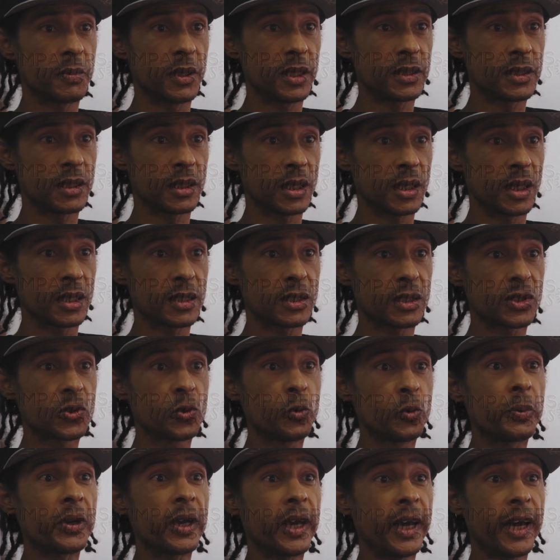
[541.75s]
basically, as a
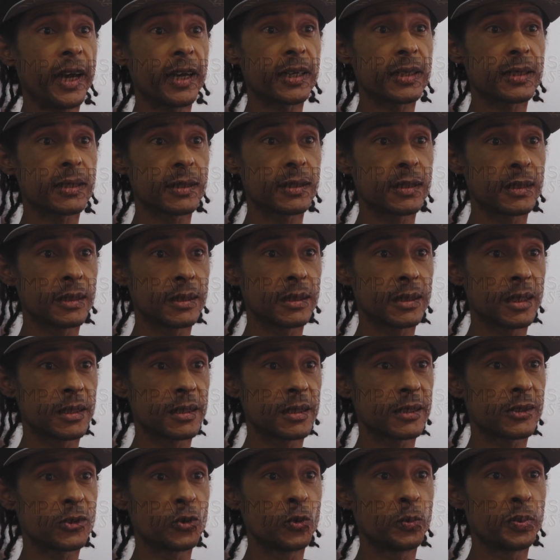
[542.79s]
super act, as
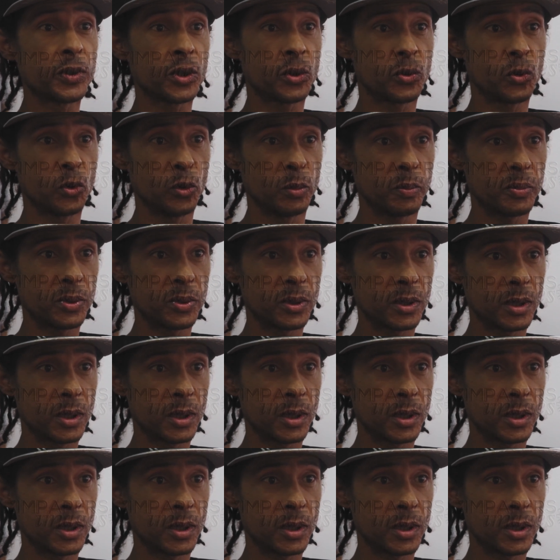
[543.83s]
a super group,